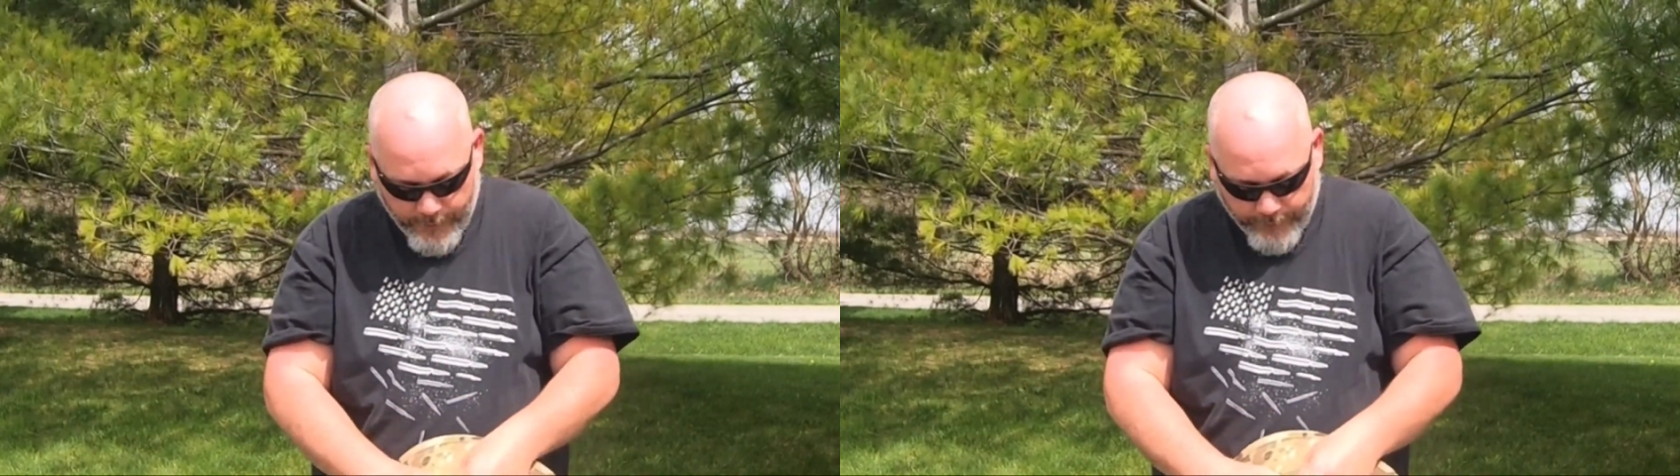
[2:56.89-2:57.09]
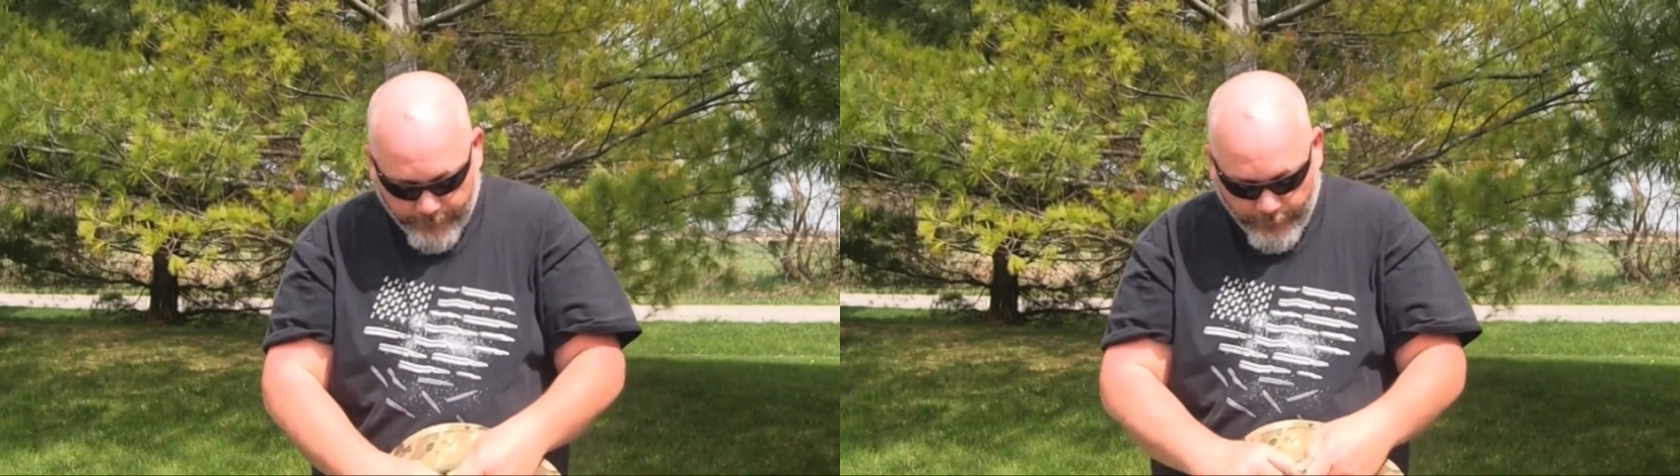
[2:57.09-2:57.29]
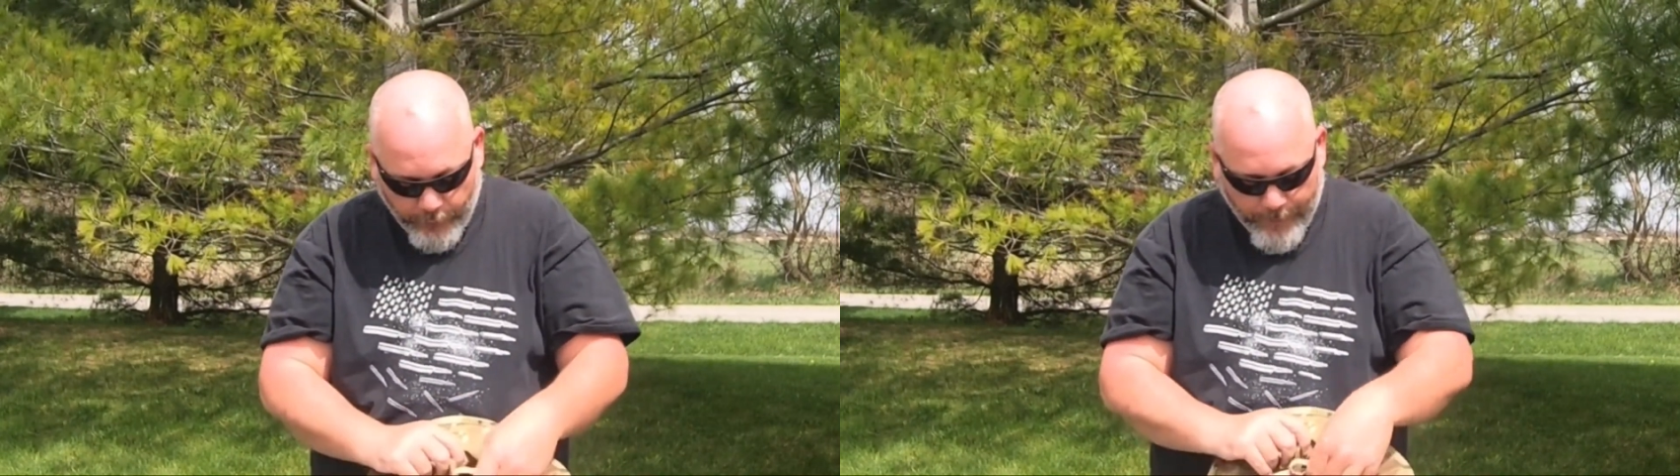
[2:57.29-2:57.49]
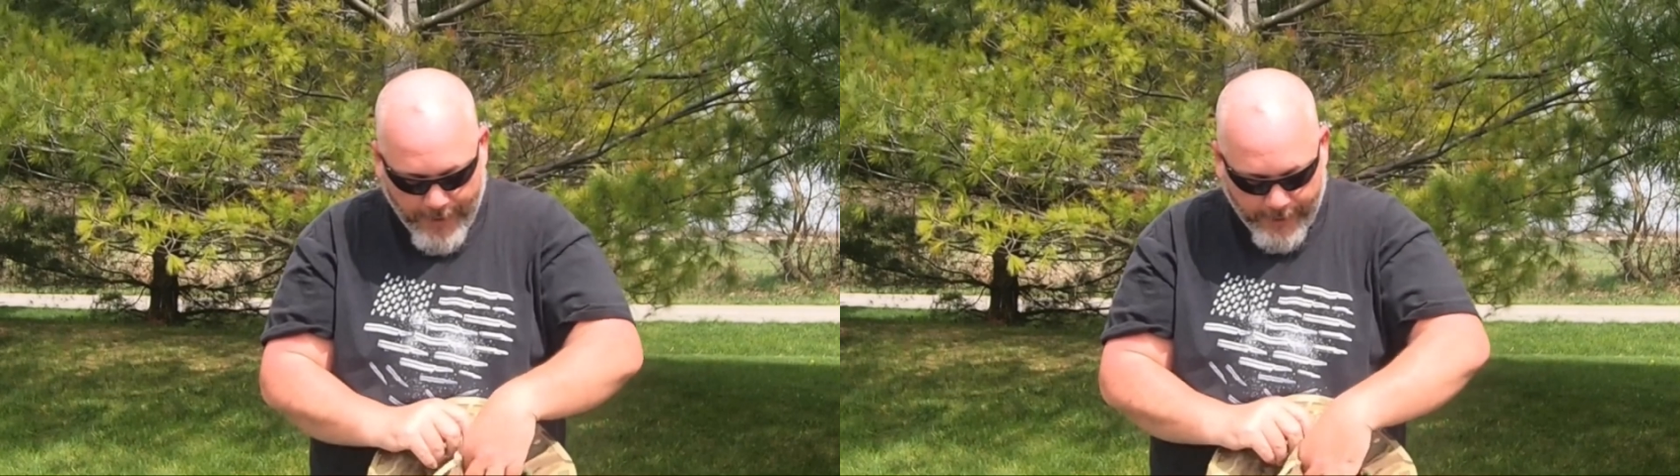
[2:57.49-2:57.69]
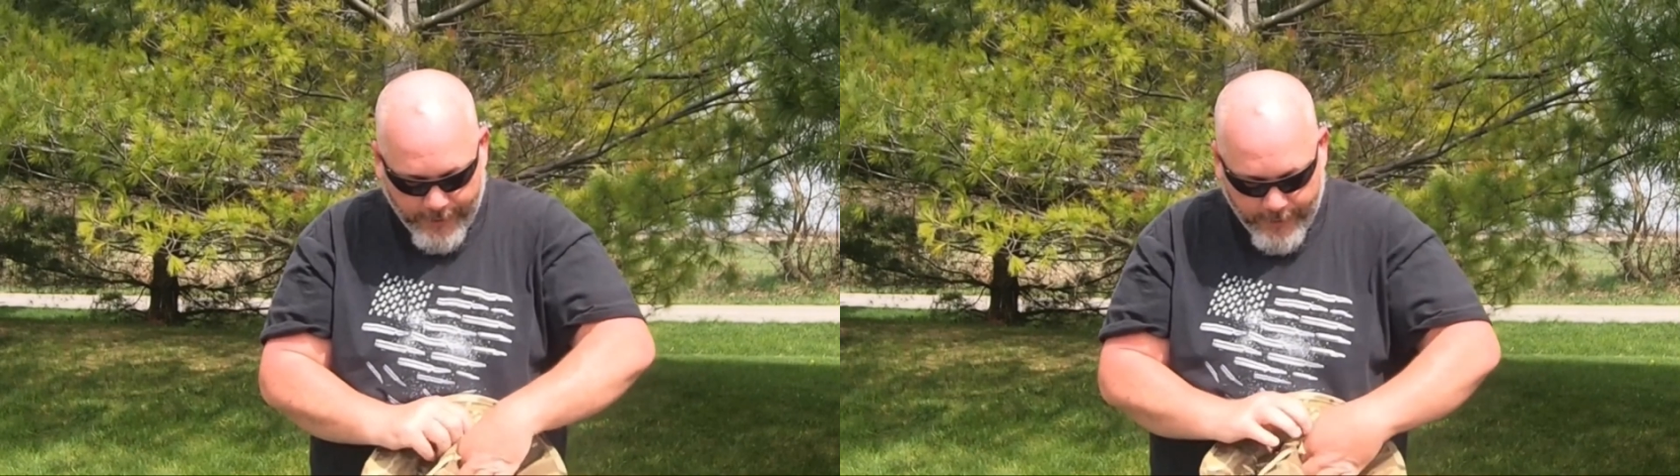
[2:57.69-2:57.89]
this little
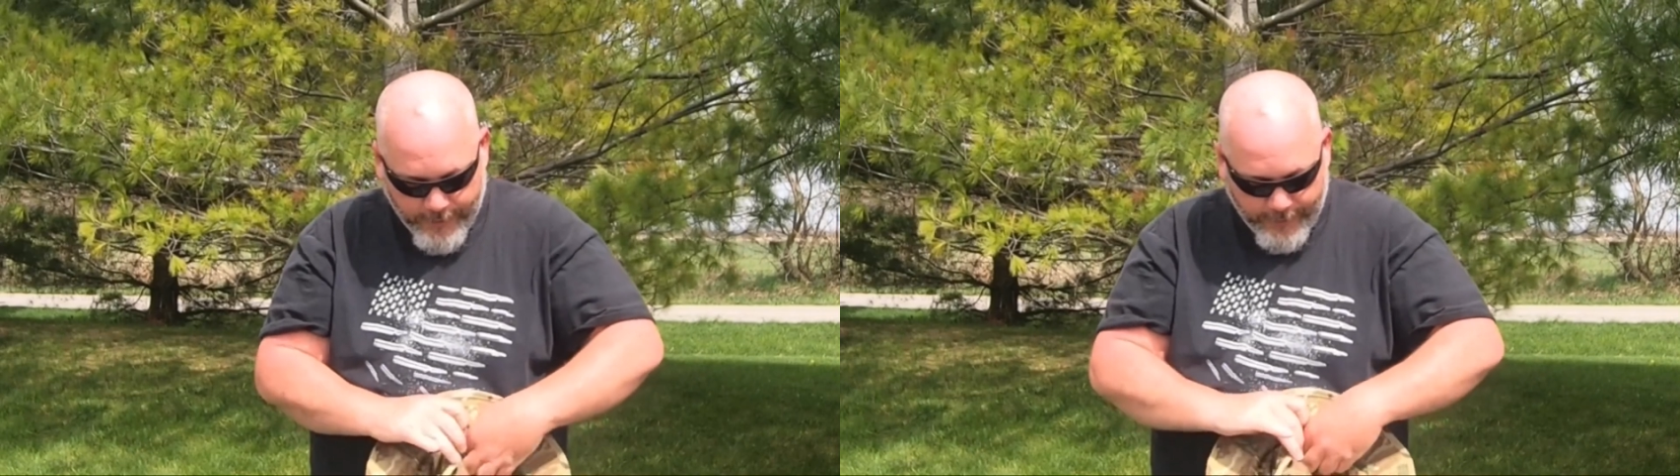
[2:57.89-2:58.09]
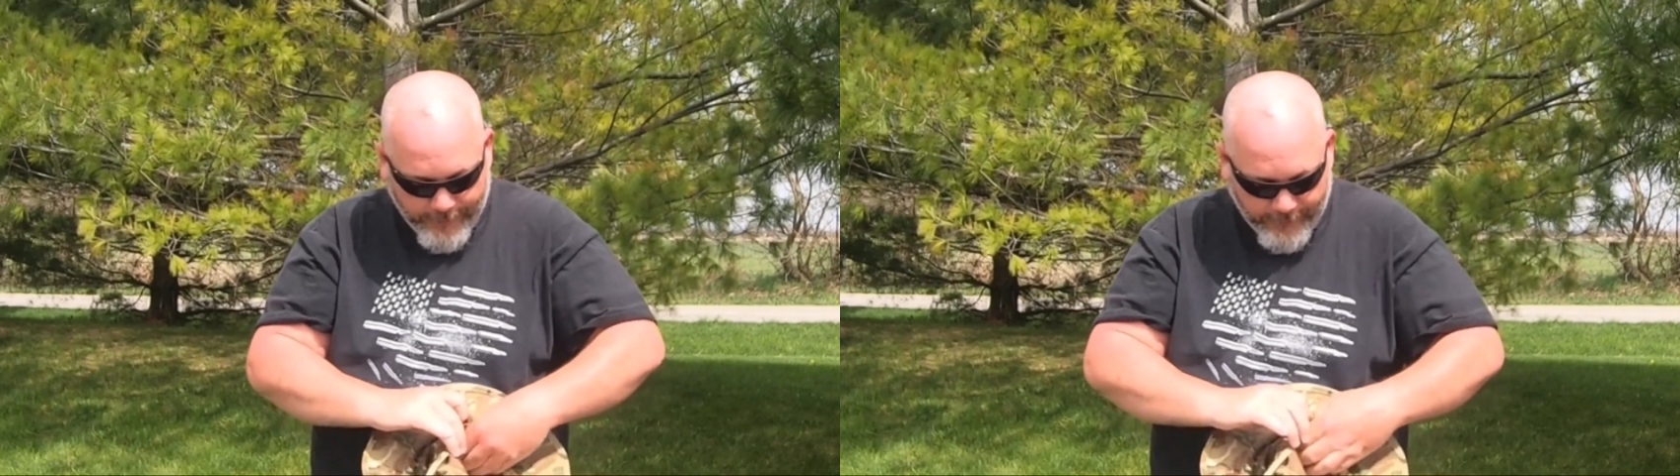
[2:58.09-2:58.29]
pocket, you can